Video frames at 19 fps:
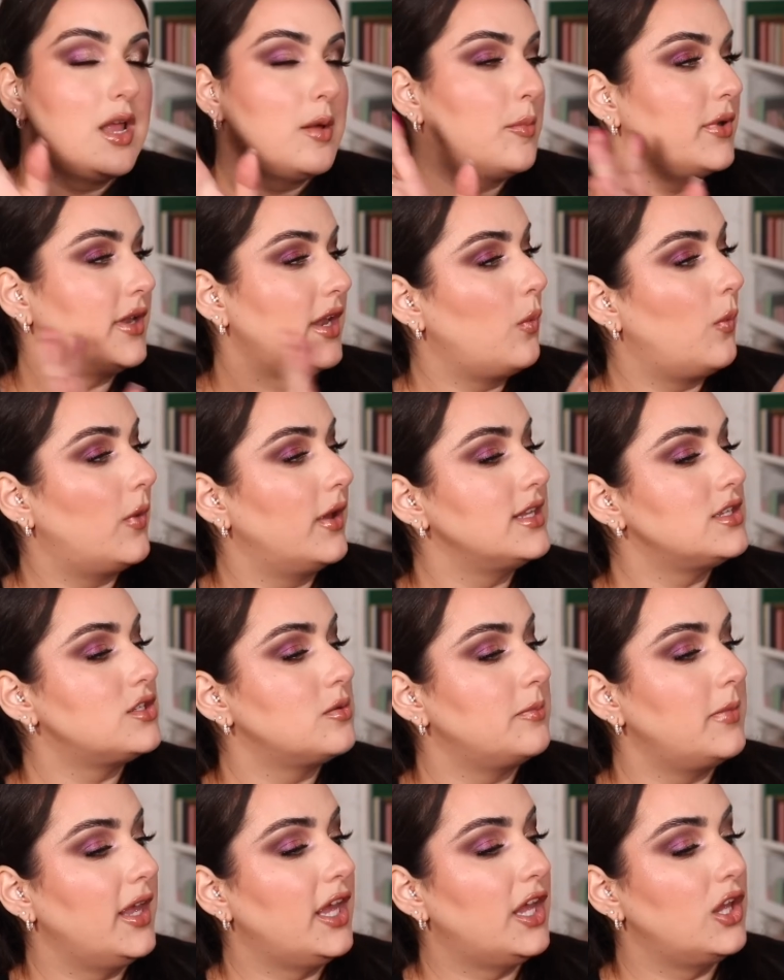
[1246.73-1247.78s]
but I wanted to
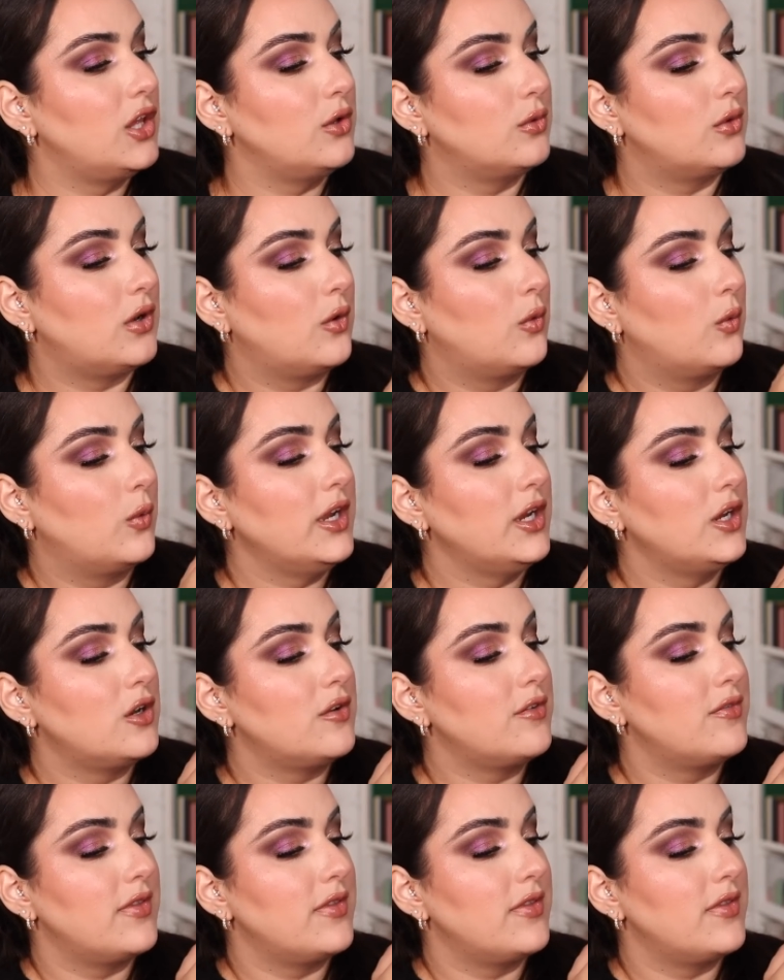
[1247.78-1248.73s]
make you aware of